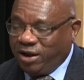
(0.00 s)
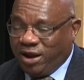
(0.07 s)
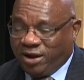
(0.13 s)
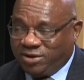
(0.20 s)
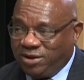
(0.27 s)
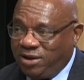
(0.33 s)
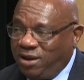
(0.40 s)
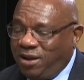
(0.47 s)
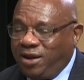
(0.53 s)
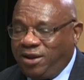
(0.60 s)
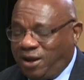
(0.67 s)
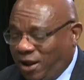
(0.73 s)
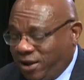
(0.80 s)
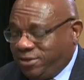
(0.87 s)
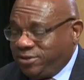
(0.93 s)
Act,
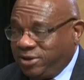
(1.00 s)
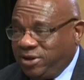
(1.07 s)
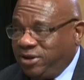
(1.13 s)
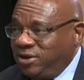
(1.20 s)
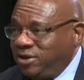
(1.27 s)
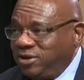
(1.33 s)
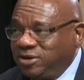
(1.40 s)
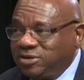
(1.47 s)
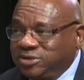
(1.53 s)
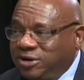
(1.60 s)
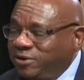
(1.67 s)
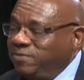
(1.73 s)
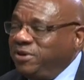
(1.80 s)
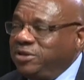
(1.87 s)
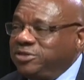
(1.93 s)
I think is going
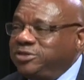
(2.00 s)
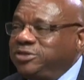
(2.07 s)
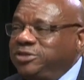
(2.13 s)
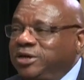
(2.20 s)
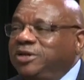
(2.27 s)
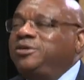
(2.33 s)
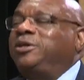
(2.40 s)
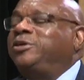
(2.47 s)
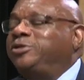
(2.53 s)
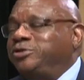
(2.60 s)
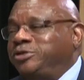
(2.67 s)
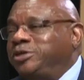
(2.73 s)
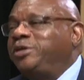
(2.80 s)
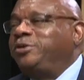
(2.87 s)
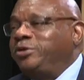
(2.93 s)
to be the
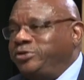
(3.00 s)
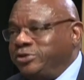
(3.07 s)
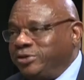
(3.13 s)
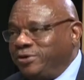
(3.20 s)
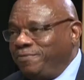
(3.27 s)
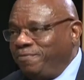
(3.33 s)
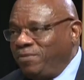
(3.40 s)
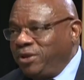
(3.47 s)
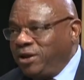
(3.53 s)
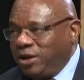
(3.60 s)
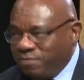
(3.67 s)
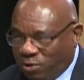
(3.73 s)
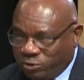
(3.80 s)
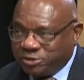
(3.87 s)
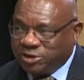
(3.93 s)
signature and
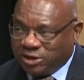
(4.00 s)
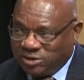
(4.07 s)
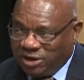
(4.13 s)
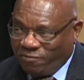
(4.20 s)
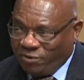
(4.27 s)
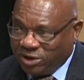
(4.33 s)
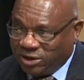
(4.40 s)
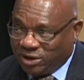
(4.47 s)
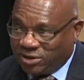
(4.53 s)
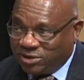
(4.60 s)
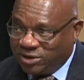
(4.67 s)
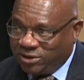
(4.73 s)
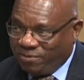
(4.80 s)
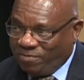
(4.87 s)
most significant